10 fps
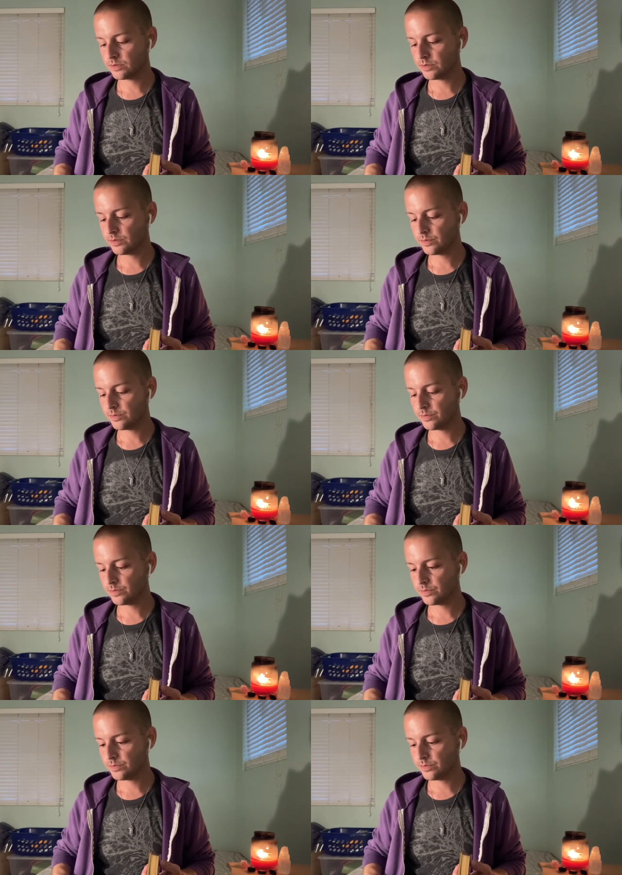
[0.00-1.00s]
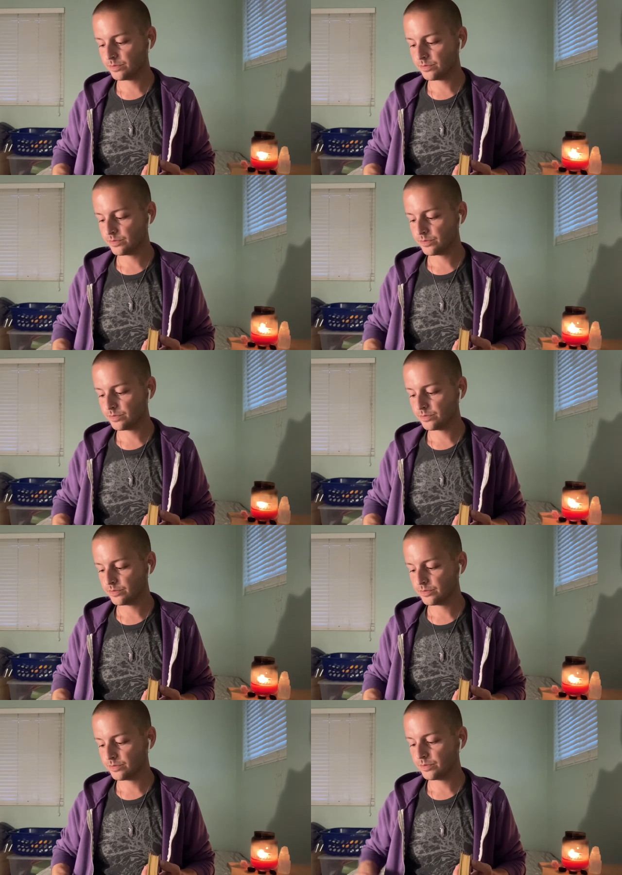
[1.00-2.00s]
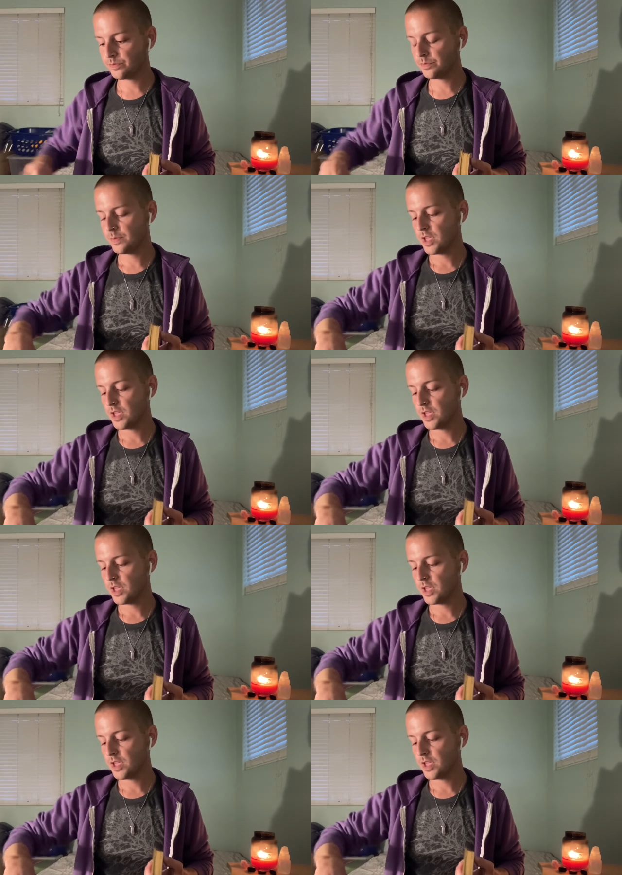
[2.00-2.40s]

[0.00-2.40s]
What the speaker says: Nothing is said.